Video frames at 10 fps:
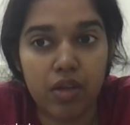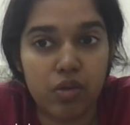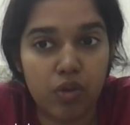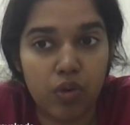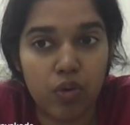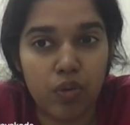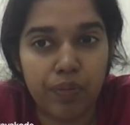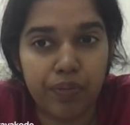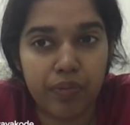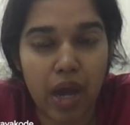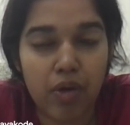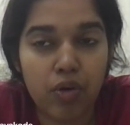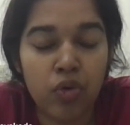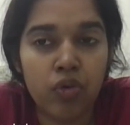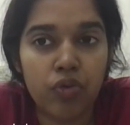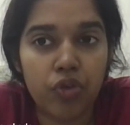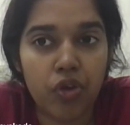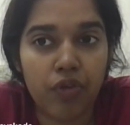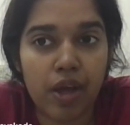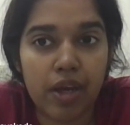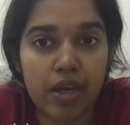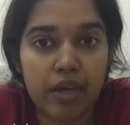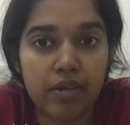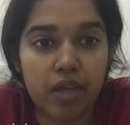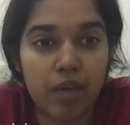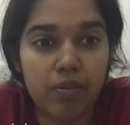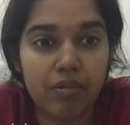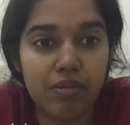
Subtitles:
So, I don't know for your final exam,